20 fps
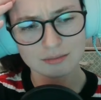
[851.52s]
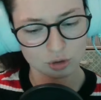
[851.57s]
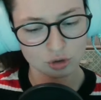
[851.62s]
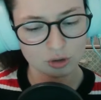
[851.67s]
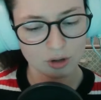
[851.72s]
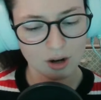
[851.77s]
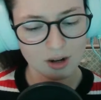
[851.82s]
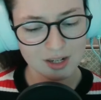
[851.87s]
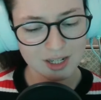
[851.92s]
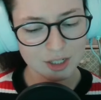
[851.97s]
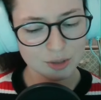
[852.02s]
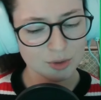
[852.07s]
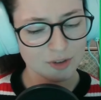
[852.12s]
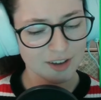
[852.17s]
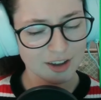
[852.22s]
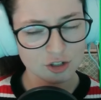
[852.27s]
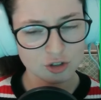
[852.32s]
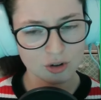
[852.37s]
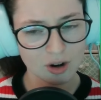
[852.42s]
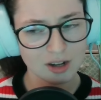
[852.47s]
drawings? We've
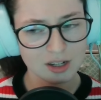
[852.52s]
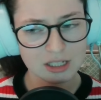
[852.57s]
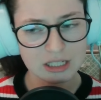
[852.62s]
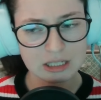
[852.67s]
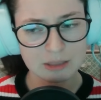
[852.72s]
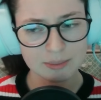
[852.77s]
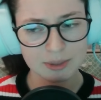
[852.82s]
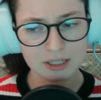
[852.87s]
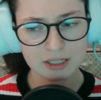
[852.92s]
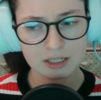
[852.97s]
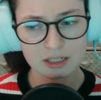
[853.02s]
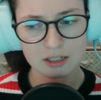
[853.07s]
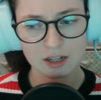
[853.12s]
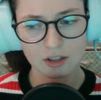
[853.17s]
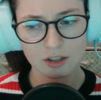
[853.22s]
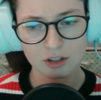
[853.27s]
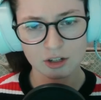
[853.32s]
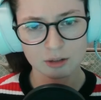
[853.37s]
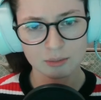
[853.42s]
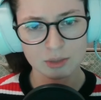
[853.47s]
had drawings depicted in
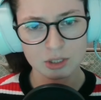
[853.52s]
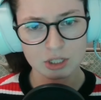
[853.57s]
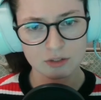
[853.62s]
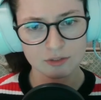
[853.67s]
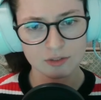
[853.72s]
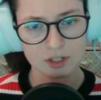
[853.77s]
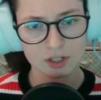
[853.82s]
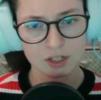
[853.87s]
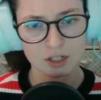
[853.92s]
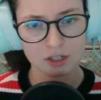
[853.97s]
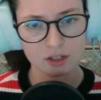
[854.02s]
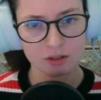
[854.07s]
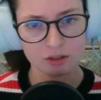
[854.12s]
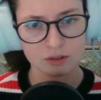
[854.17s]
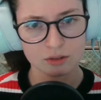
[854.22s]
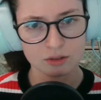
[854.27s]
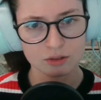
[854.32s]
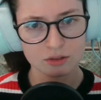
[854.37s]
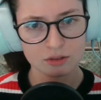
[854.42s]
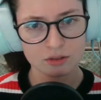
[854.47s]
other music videos.